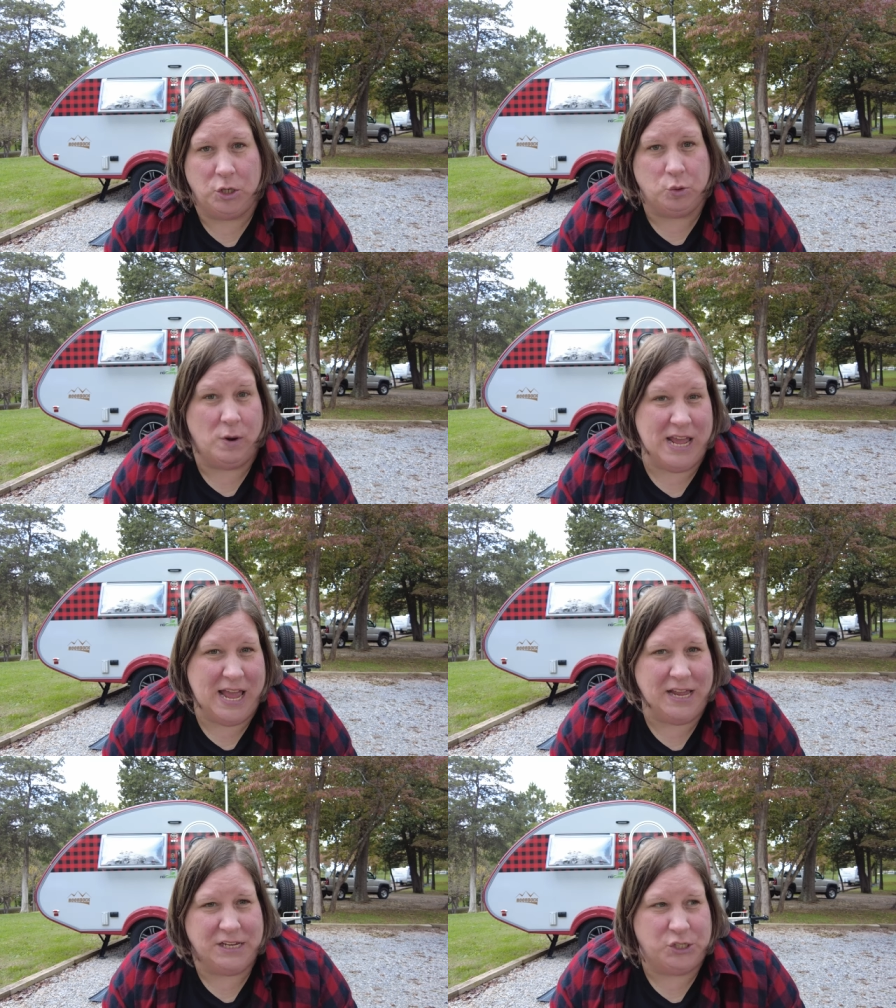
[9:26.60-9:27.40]

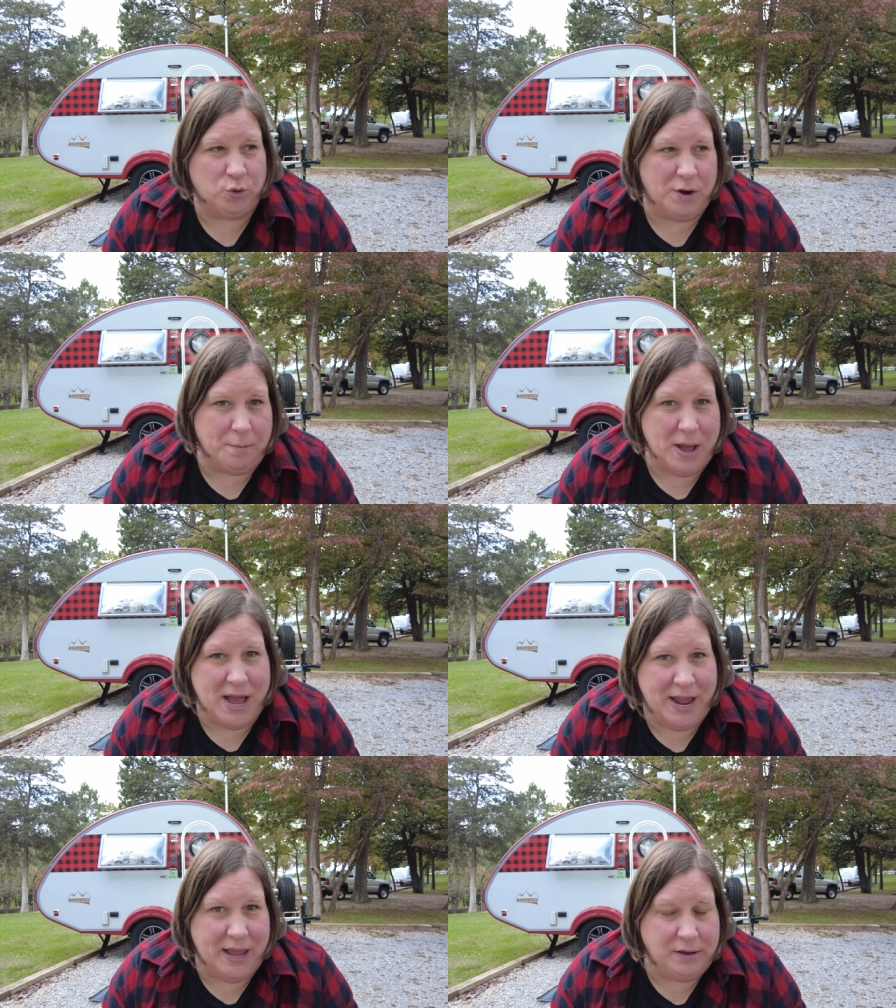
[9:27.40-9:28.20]
28 is sort of
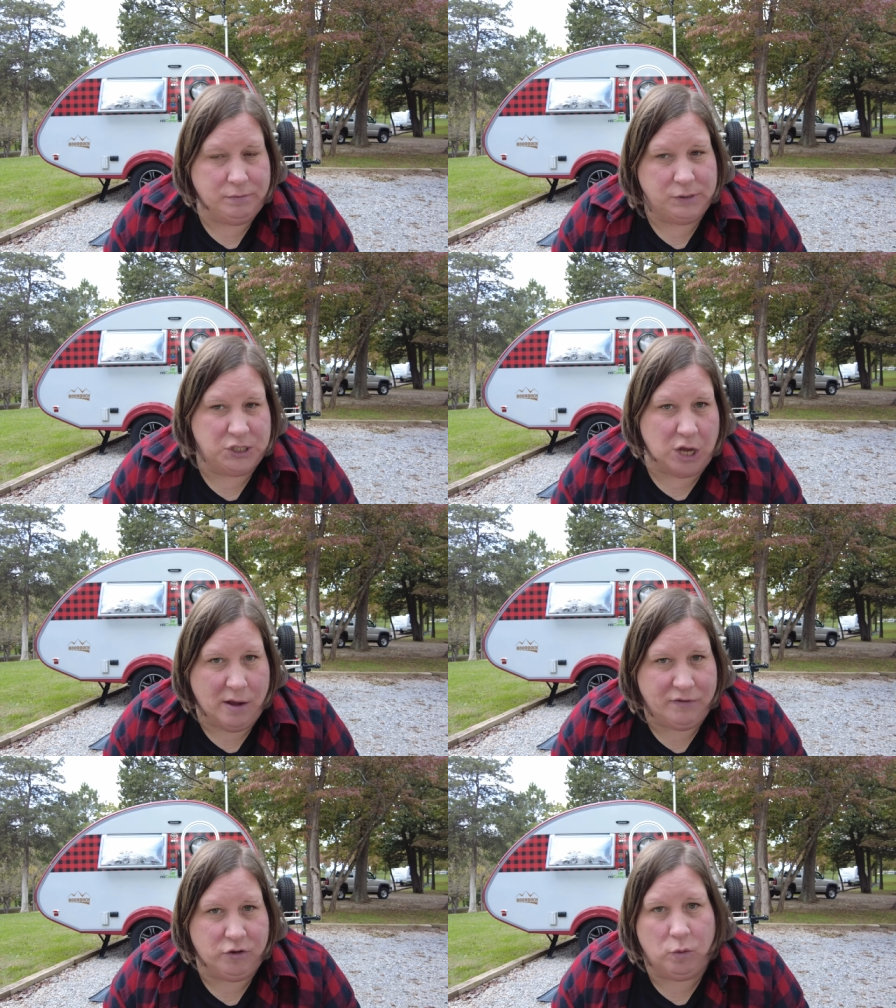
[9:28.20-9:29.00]
my
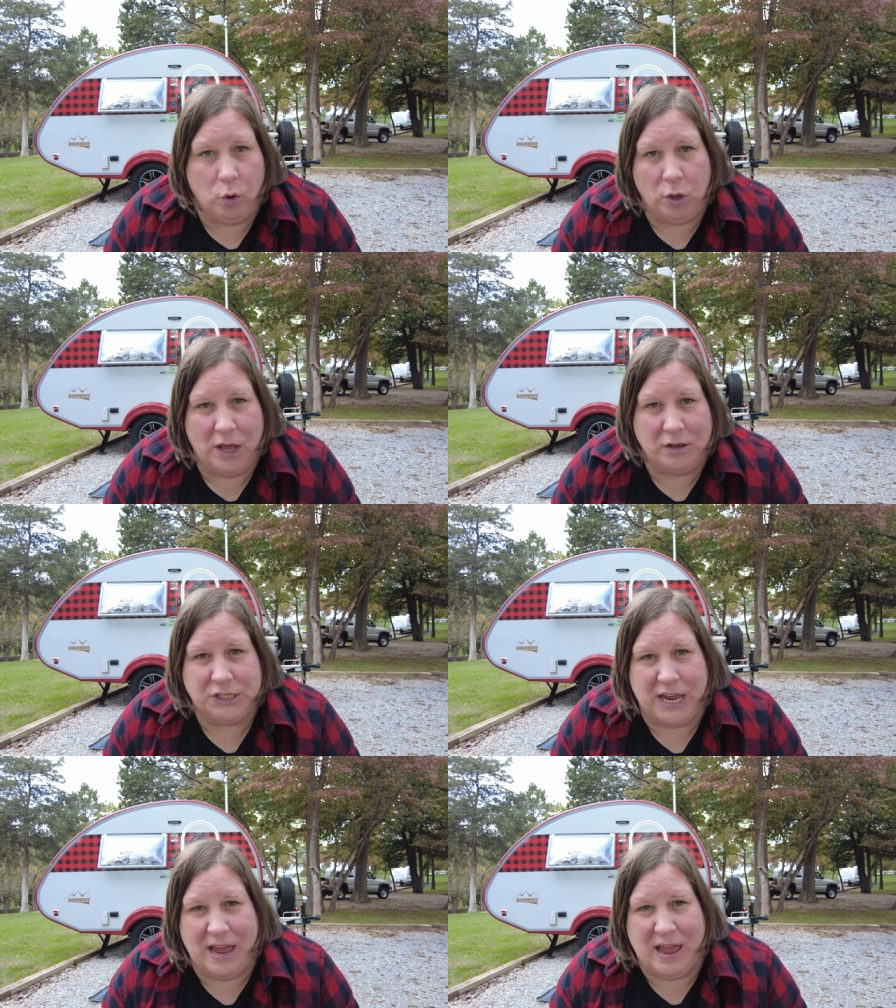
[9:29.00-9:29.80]
soft rule, I'll
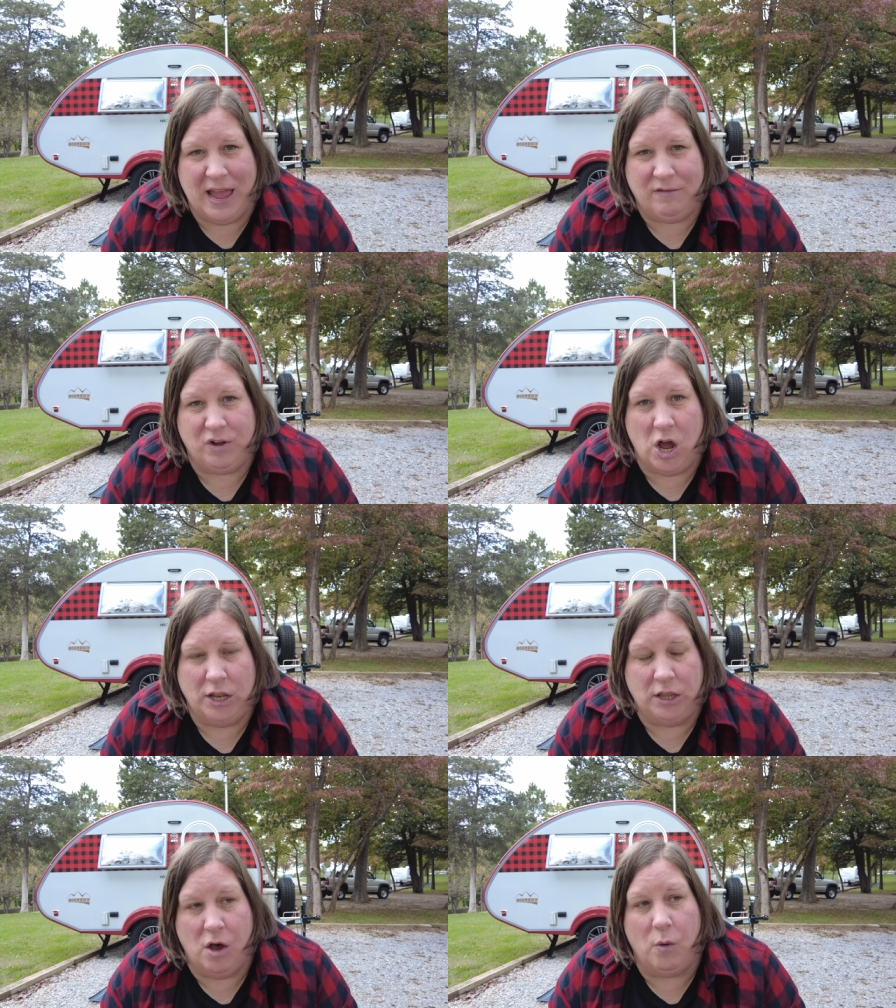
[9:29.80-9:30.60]
say. I have
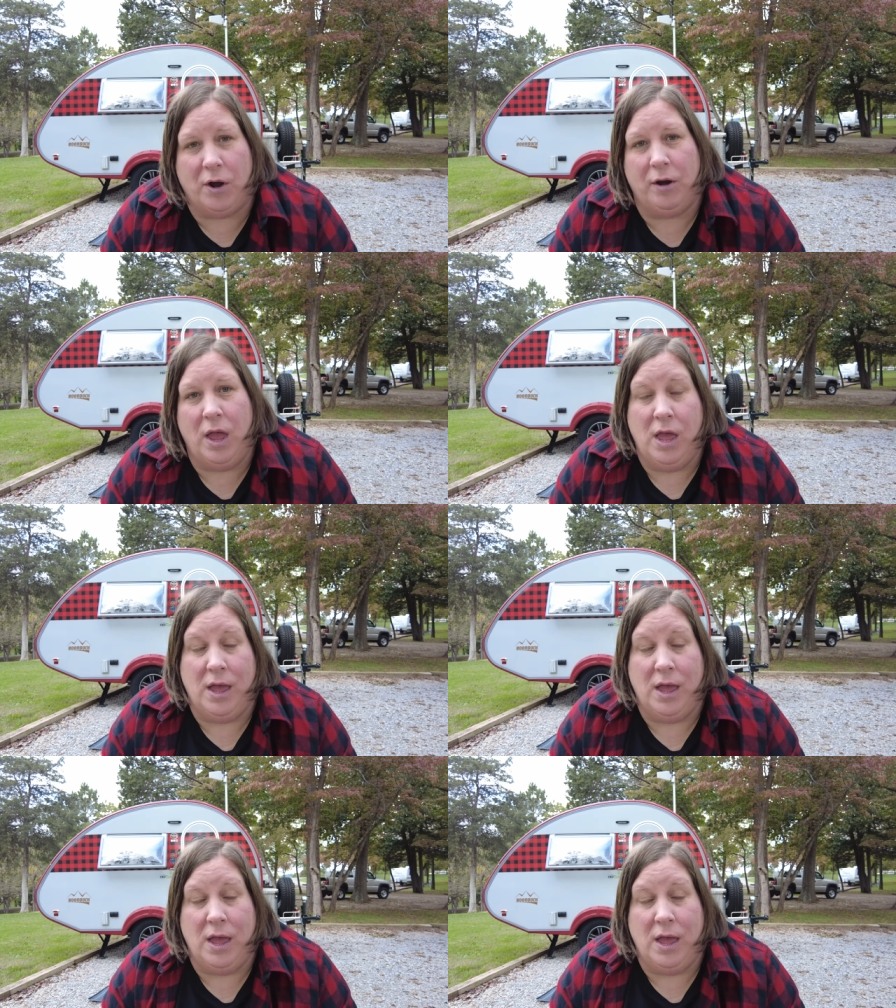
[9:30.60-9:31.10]
gone lower.